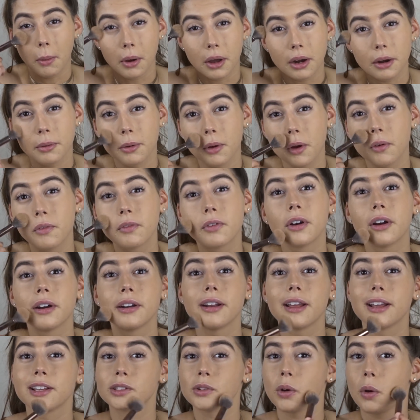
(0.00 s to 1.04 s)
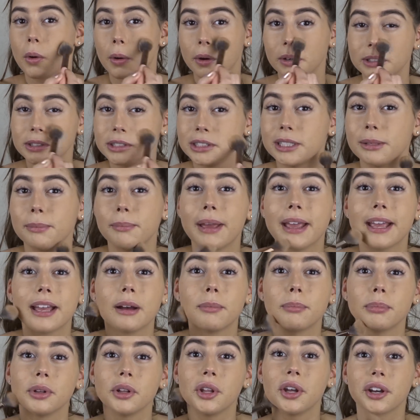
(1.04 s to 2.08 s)
I'm gonna go for a nice orangey
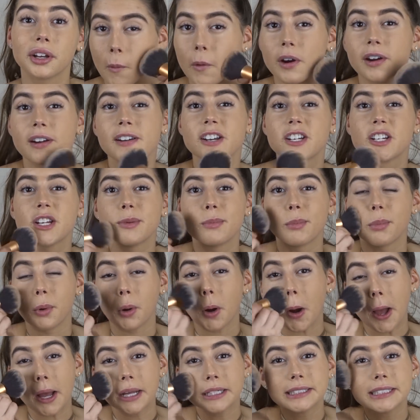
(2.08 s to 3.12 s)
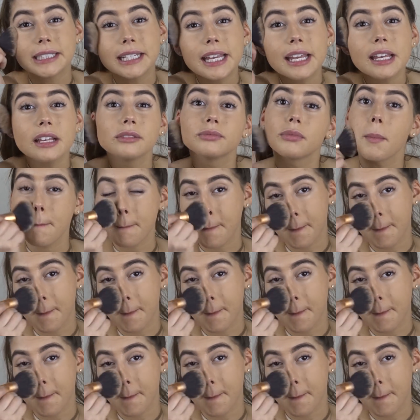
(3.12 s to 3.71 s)
makeup look. Orange and bronzy.